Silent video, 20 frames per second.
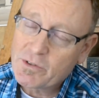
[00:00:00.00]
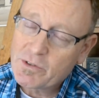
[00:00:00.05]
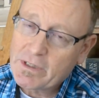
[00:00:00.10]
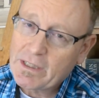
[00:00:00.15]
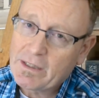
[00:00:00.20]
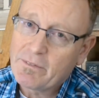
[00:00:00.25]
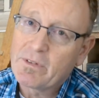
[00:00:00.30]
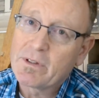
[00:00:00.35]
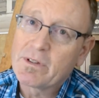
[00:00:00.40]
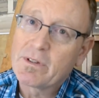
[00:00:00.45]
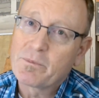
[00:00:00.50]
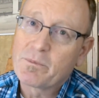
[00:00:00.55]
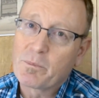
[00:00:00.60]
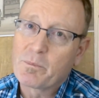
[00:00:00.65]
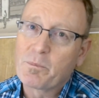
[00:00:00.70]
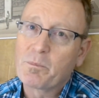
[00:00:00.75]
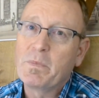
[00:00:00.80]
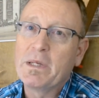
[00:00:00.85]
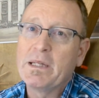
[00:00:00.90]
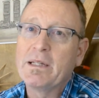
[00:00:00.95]
who came to
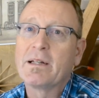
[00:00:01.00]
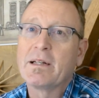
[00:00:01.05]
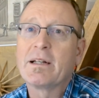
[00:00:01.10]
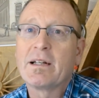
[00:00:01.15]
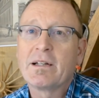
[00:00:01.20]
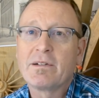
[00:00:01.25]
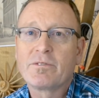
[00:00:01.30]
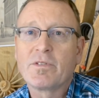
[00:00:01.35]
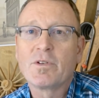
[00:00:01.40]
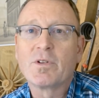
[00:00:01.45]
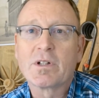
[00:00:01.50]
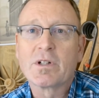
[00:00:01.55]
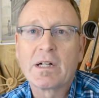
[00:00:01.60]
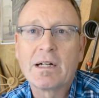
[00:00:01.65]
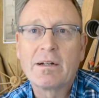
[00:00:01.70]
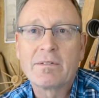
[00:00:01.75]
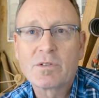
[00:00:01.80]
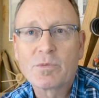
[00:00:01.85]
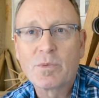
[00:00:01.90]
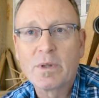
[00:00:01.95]
meet and have photographs